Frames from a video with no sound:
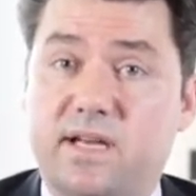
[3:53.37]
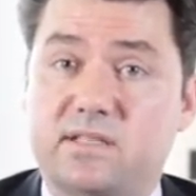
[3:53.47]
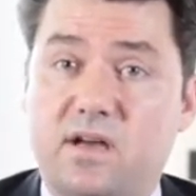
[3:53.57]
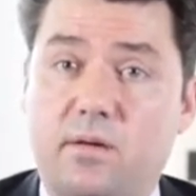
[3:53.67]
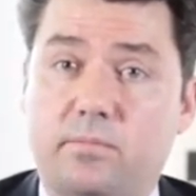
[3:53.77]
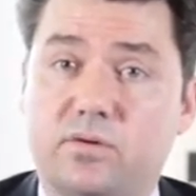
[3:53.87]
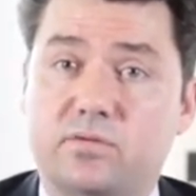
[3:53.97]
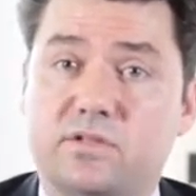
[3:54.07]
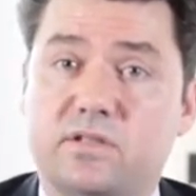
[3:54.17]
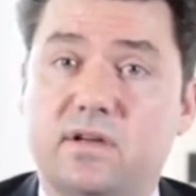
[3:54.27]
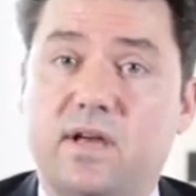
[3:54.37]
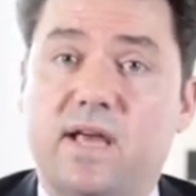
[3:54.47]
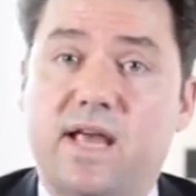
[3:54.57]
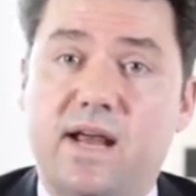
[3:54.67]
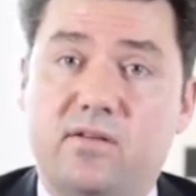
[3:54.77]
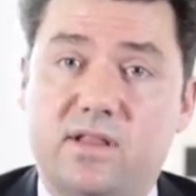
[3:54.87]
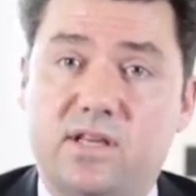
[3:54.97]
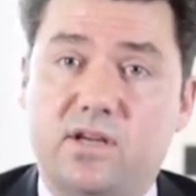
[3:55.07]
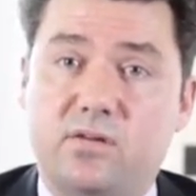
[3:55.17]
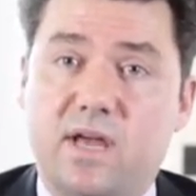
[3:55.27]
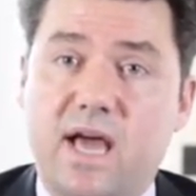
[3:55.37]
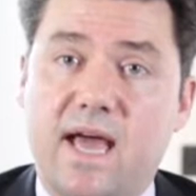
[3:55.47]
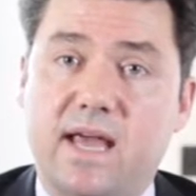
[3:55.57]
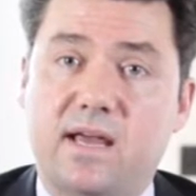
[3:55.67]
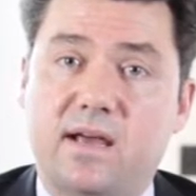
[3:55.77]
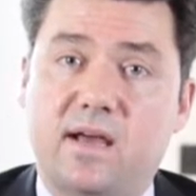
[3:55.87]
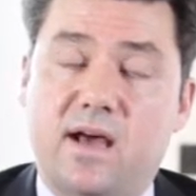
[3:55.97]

examples here in the UK,